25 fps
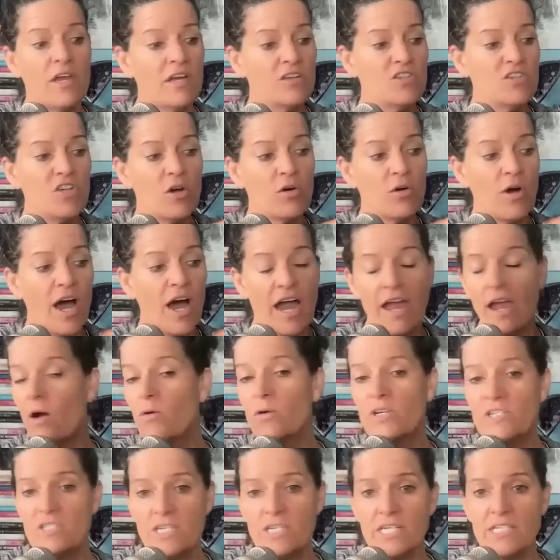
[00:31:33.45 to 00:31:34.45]
So I
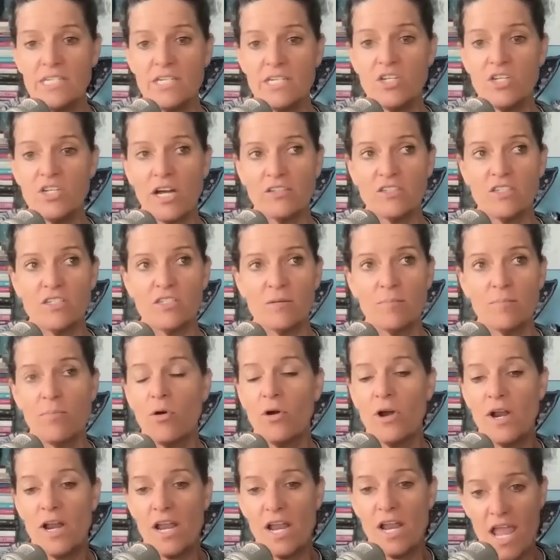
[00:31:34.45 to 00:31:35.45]
always think detox is
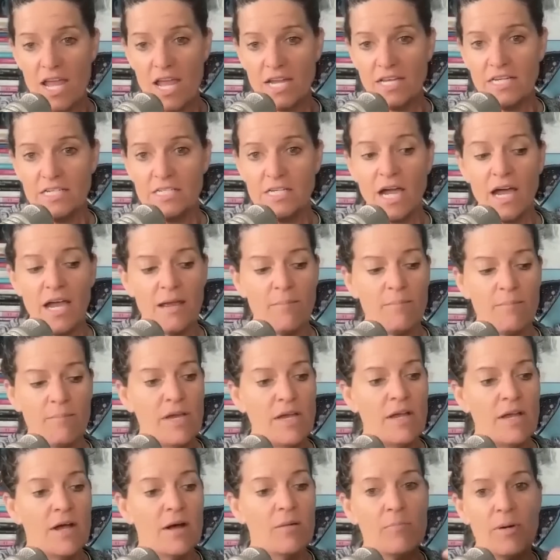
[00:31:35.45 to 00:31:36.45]
important anytime,
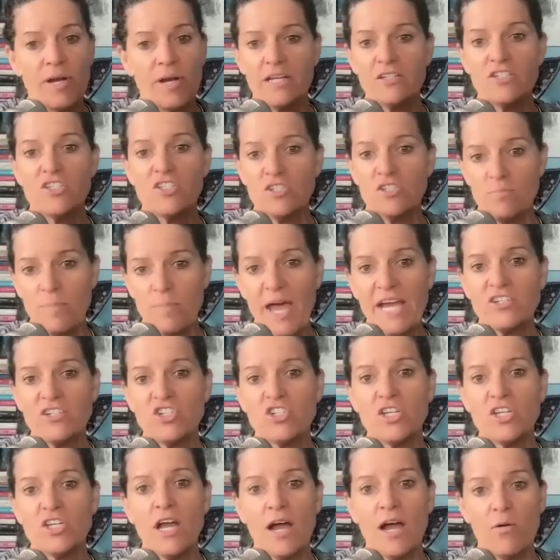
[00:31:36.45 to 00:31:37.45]
but
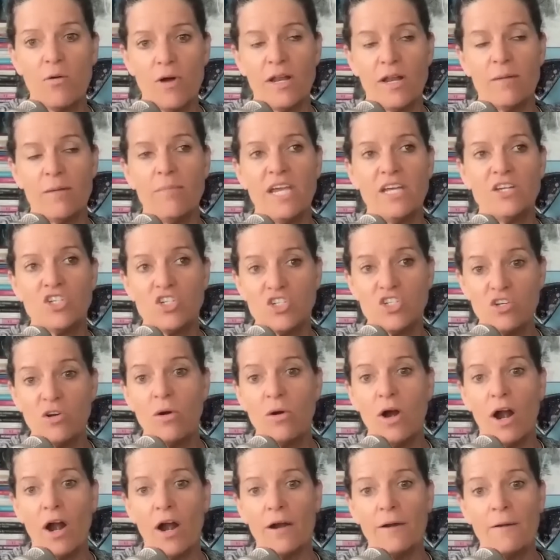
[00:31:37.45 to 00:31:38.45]
especially I want to make
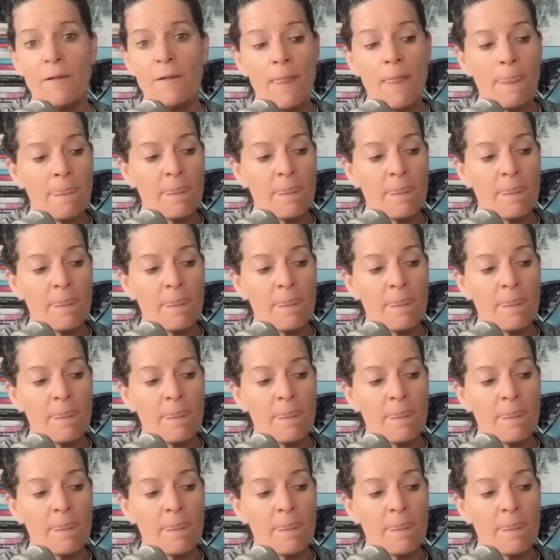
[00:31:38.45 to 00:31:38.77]
sure